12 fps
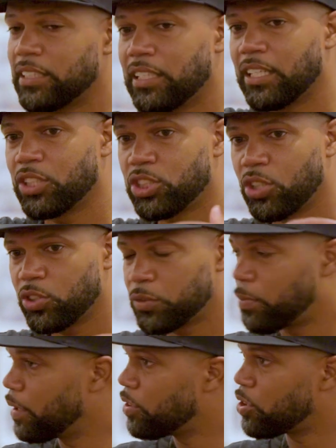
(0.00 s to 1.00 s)
and then
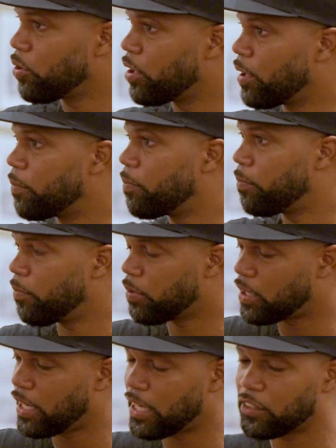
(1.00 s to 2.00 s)
show their
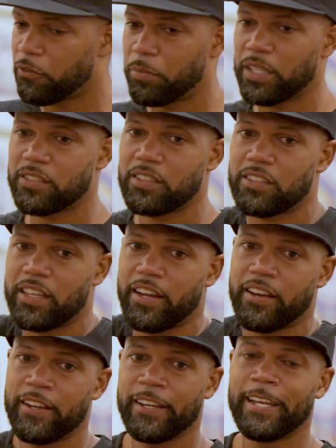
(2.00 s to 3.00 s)
collective pieces there.